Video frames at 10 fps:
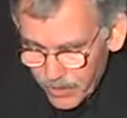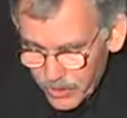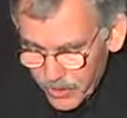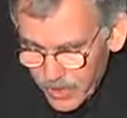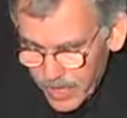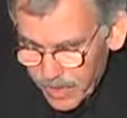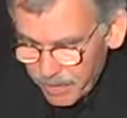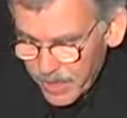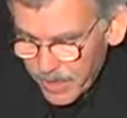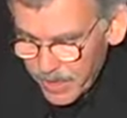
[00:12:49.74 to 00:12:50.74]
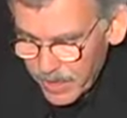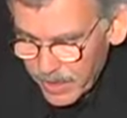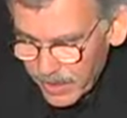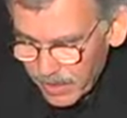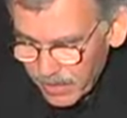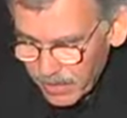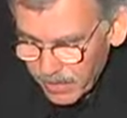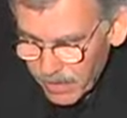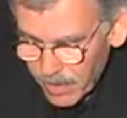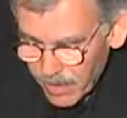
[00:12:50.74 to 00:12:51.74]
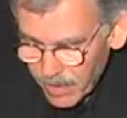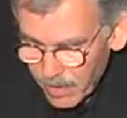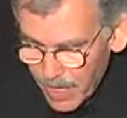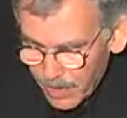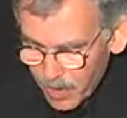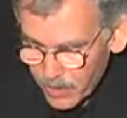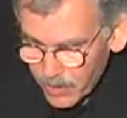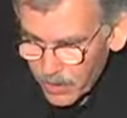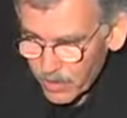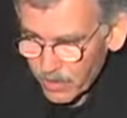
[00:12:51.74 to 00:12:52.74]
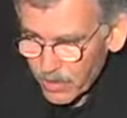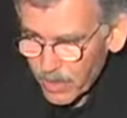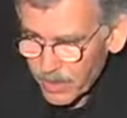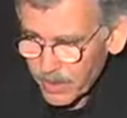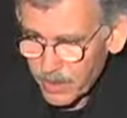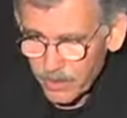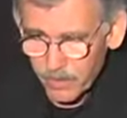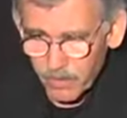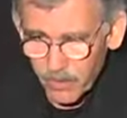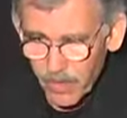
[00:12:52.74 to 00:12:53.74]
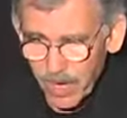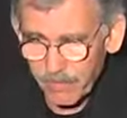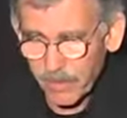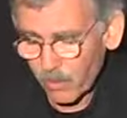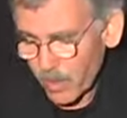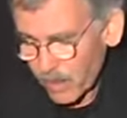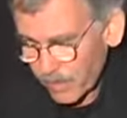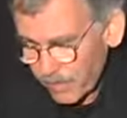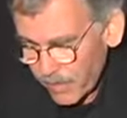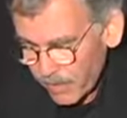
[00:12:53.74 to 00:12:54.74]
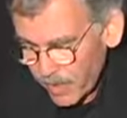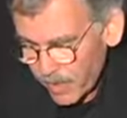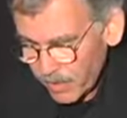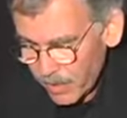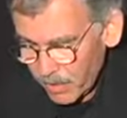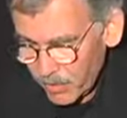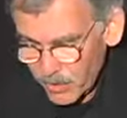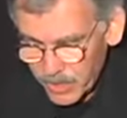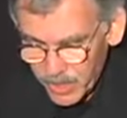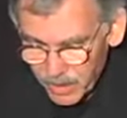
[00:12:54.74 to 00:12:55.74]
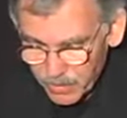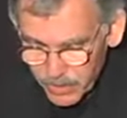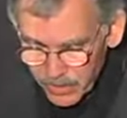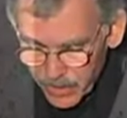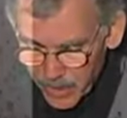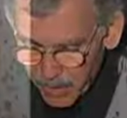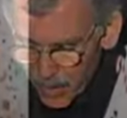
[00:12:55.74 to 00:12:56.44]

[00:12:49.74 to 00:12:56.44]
During that period, I also did some graphic work for museums like